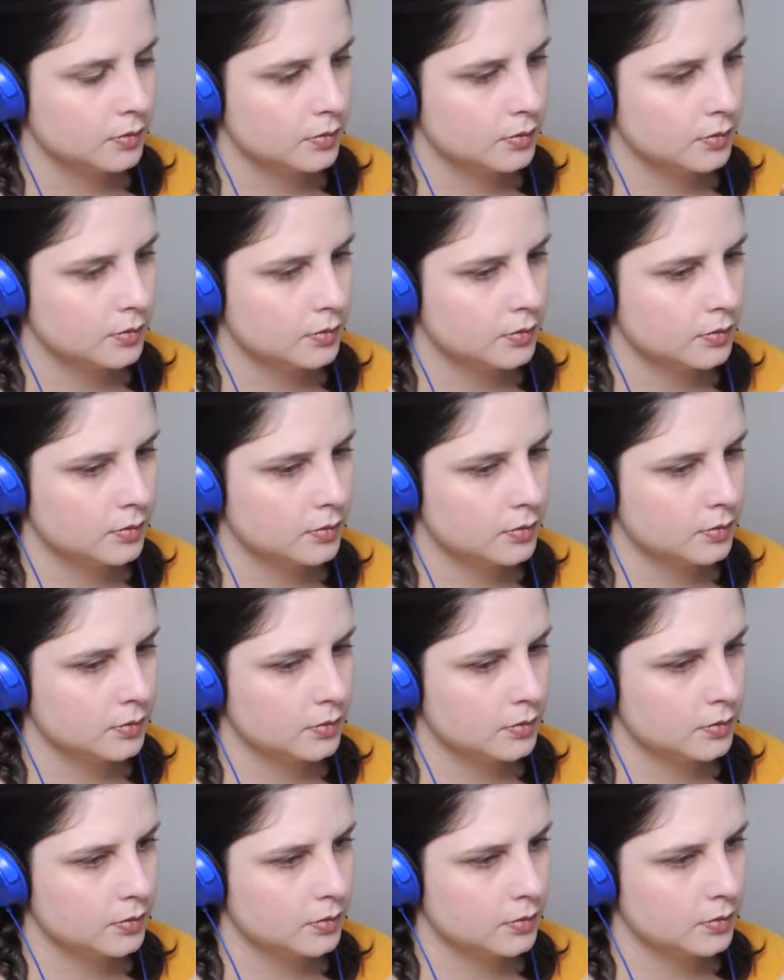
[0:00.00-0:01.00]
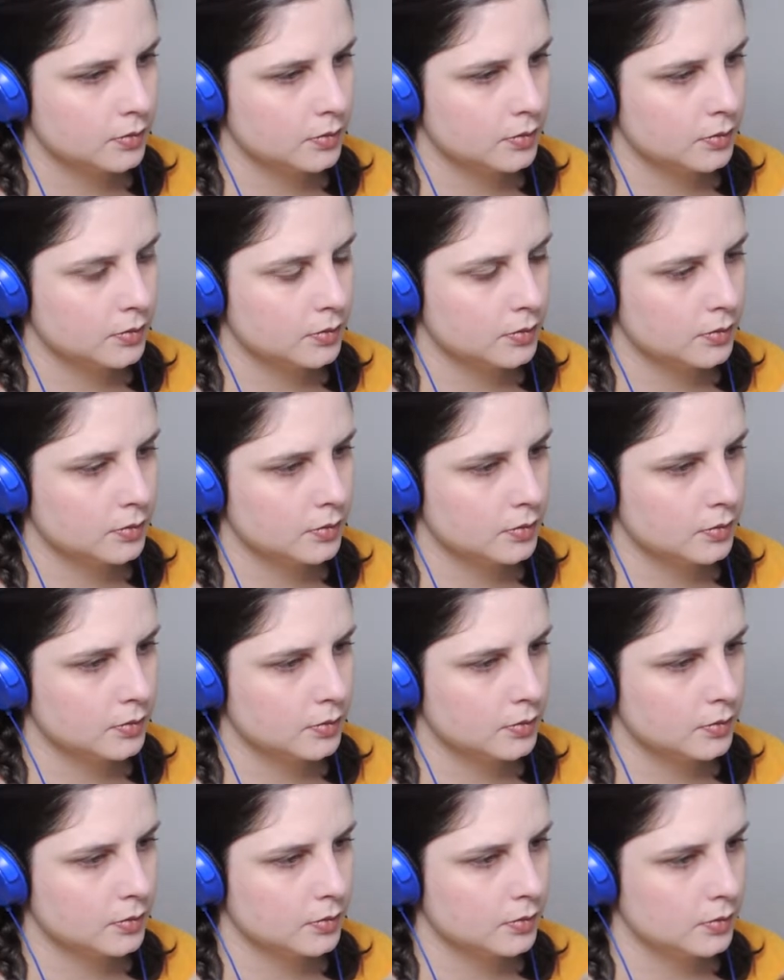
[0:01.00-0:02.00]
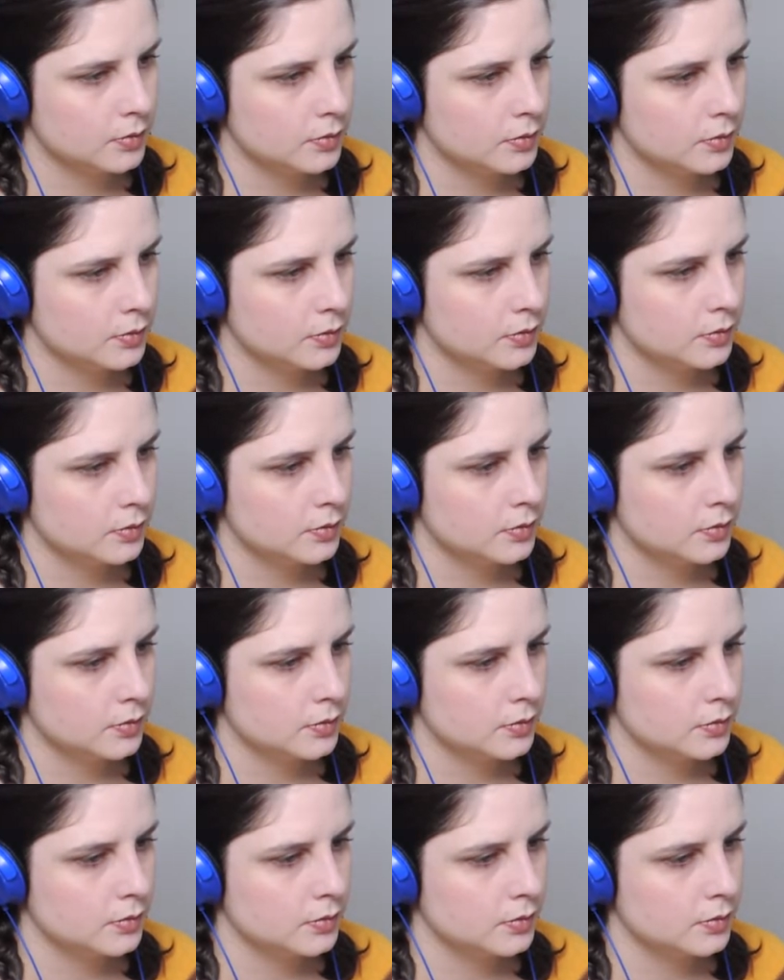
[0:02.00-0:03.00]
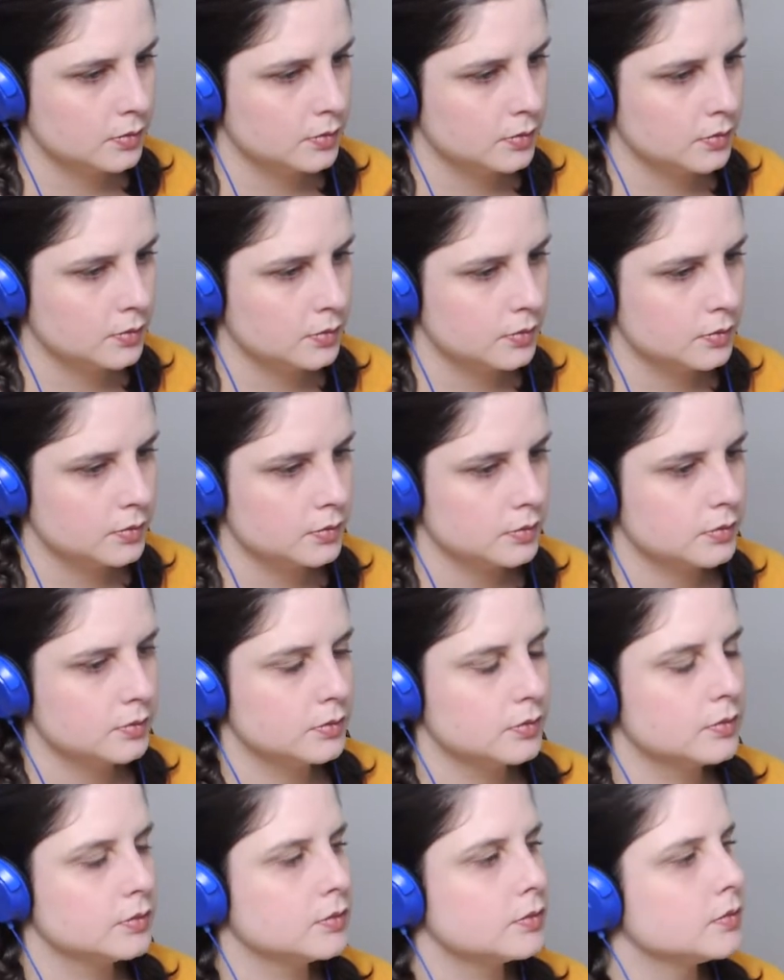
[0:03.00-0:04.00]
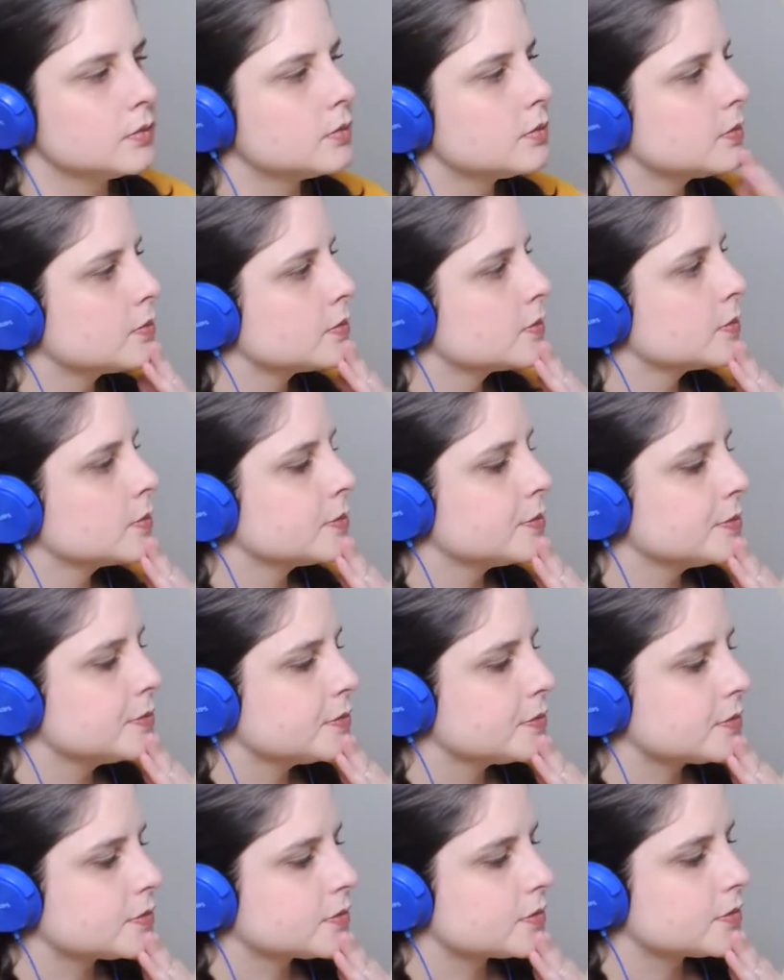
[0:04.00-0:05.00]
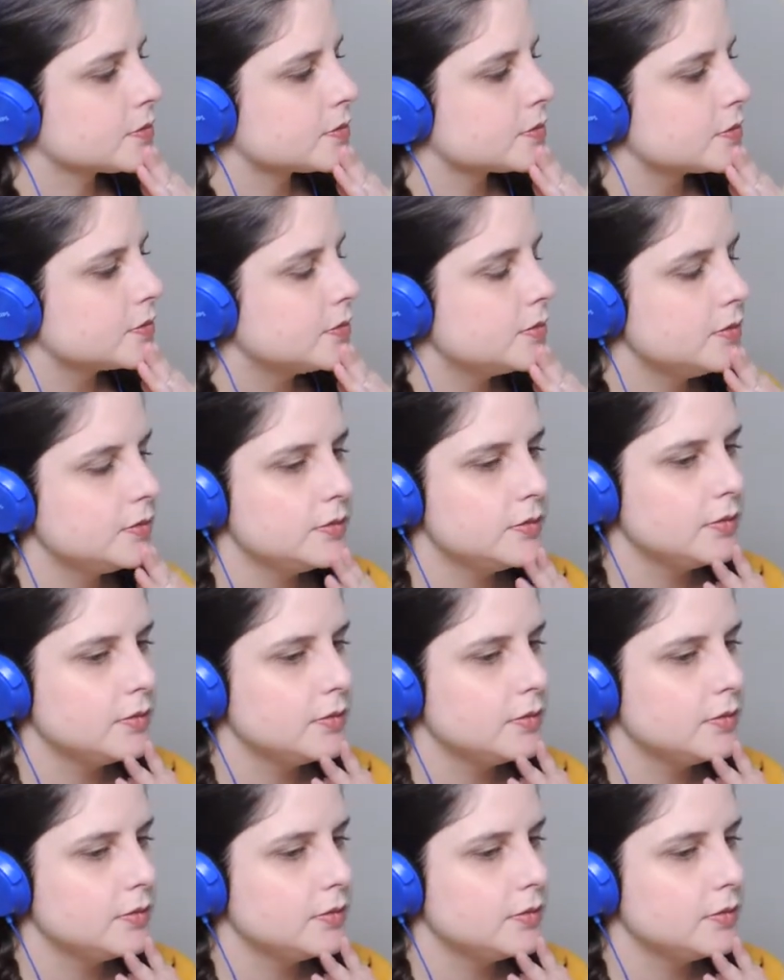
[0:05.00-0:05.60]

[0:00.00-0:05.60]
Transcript: (no one is talking)